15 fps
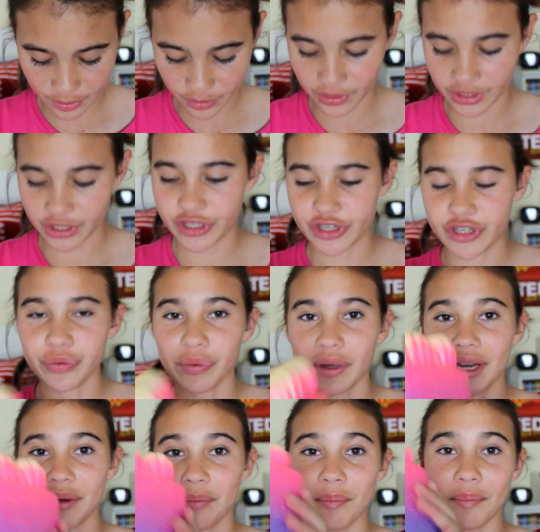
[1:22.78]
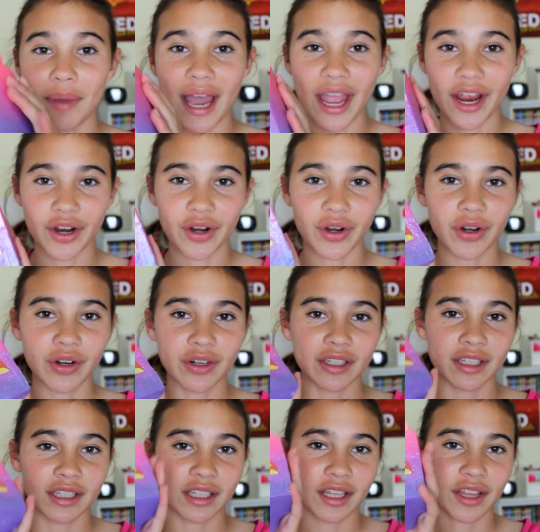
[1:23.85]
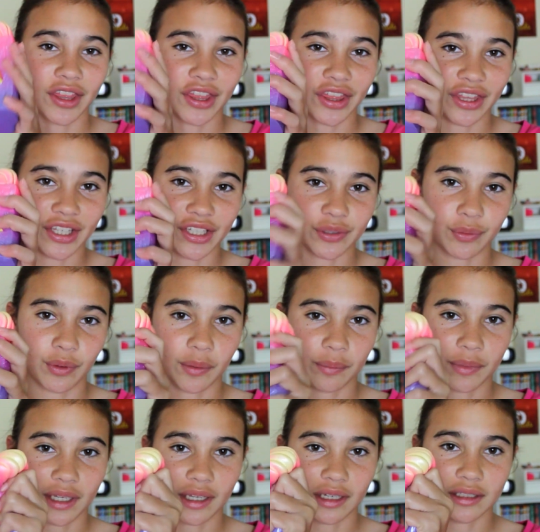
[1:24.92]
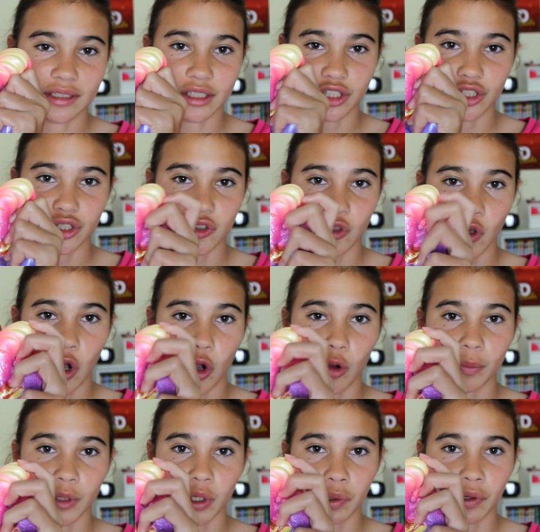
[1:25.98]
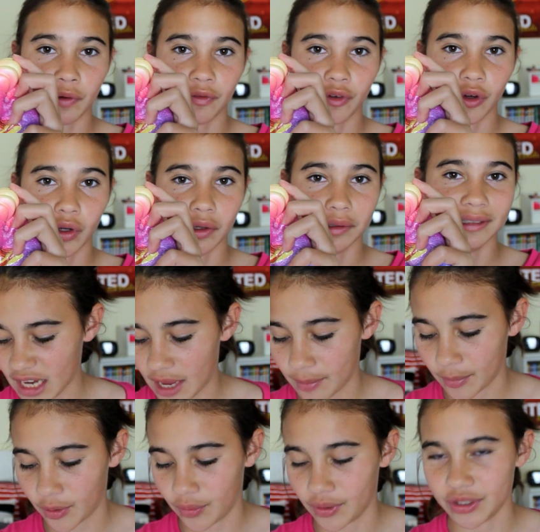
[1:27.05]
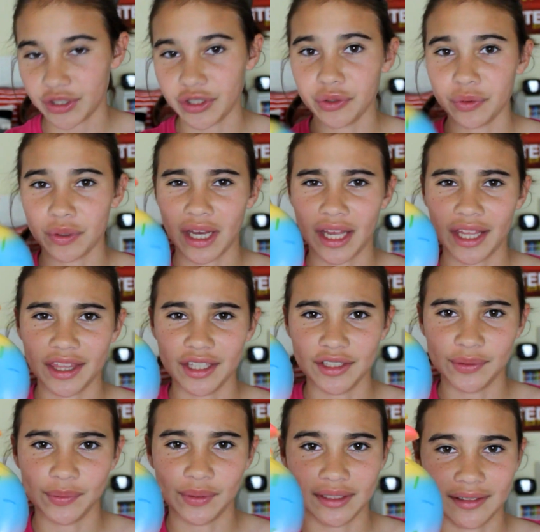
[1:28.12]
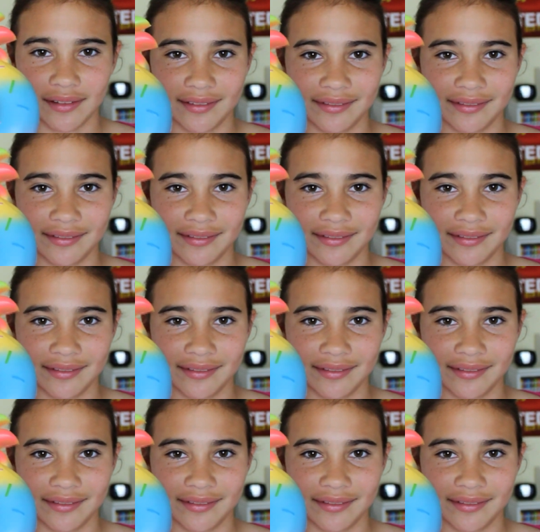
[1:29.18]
going to admire this one because it's so beautiful. I'm going to cut this one.